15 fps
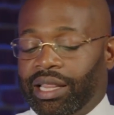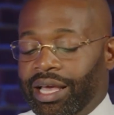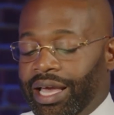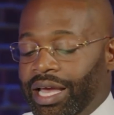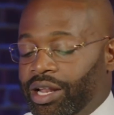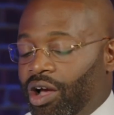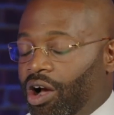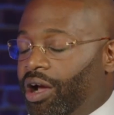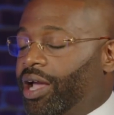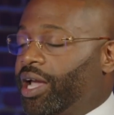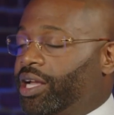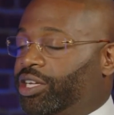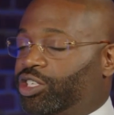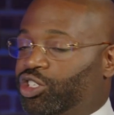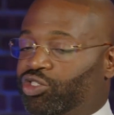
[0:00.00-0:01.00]
in our
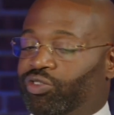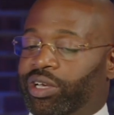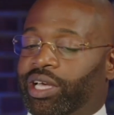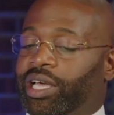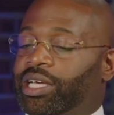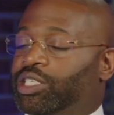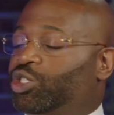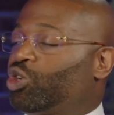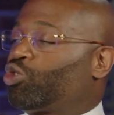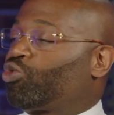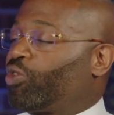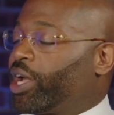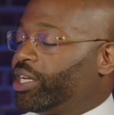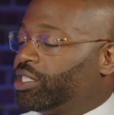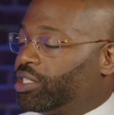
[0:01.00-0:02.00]
industry is the
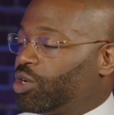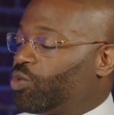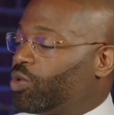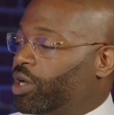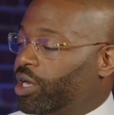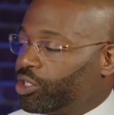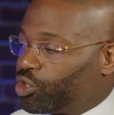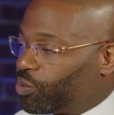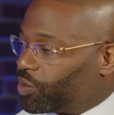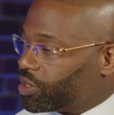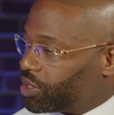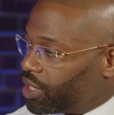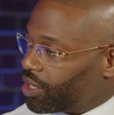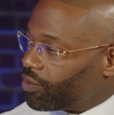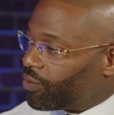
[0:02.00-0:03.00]
race to
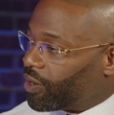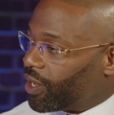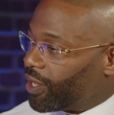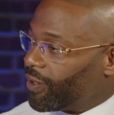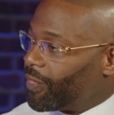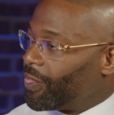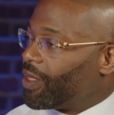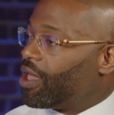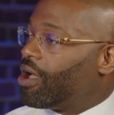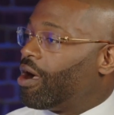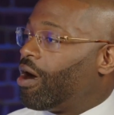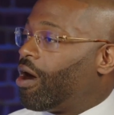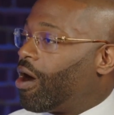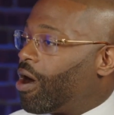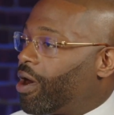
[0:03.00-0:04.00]
100%, right?
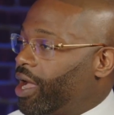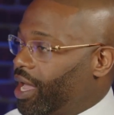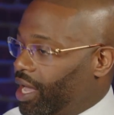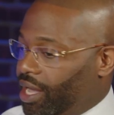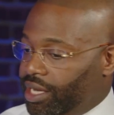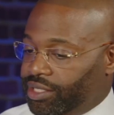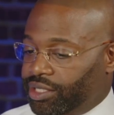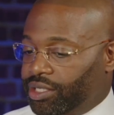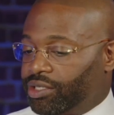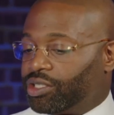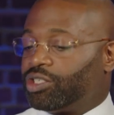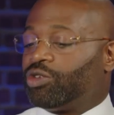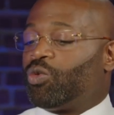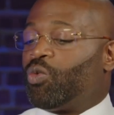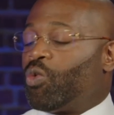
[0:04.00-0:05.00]
Our
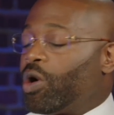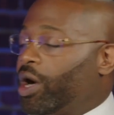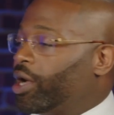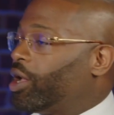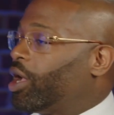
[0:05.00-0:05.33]
agents want